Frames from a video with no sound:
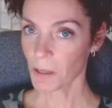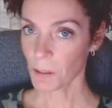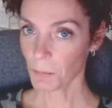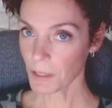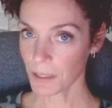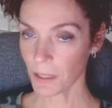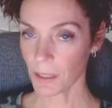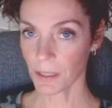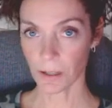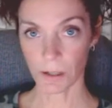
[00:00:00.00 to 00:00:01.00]
So
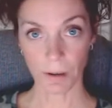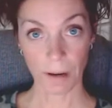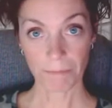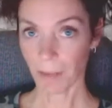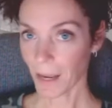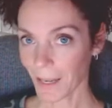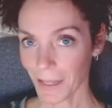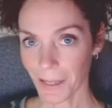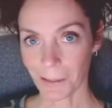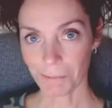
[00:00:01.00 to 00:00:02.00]
basically, they're
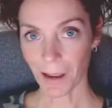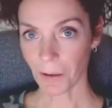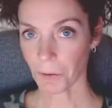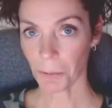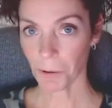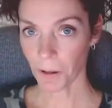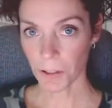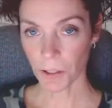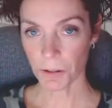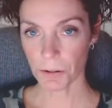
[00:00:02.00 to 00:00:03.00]
hiking after the parks
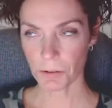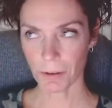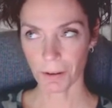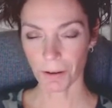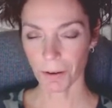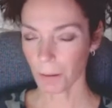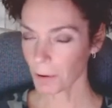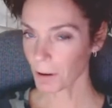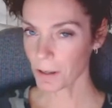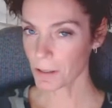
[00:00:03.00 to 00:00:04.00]
closed and they come
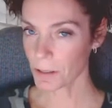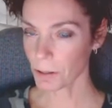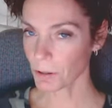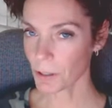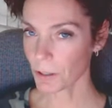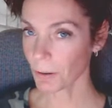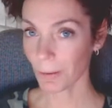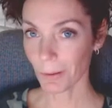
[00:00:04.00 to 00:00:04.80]
across this creature.